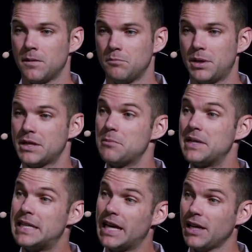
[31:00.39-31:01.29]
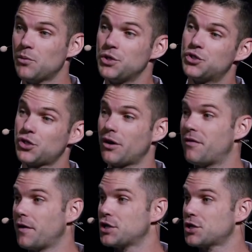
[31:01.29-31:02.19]
But at the beginning, when you start a
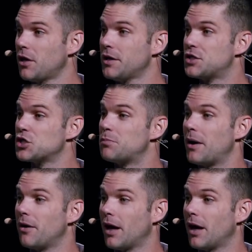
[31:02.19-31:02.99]
fresh start, it's just better to